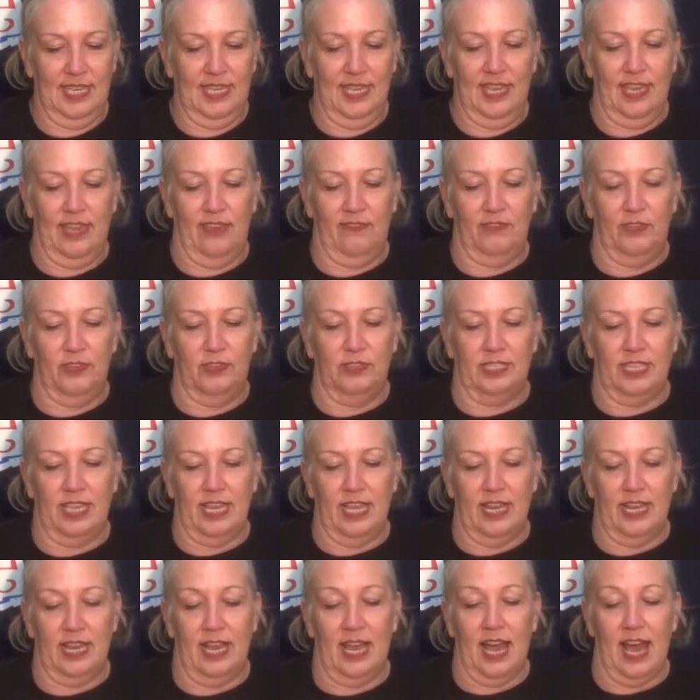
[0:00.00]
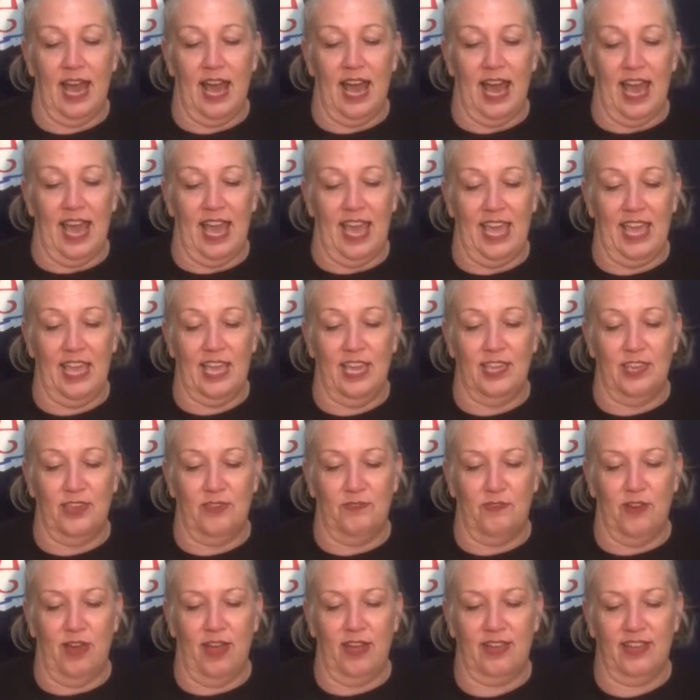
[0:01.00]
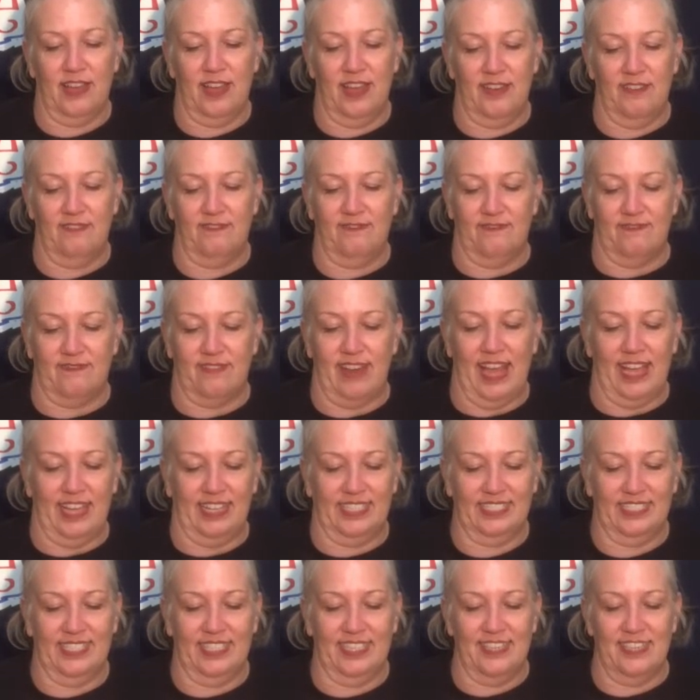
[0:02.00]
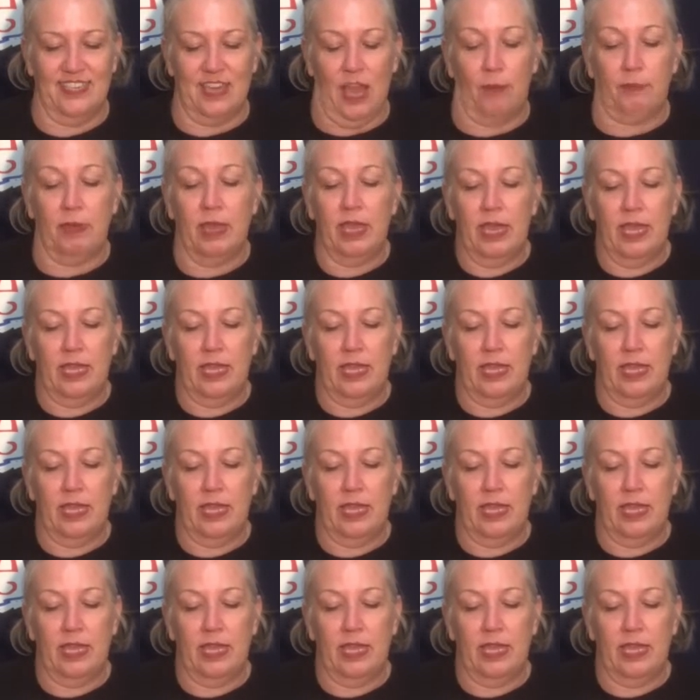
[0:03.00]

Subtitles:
If you said high, you are correct. Good job.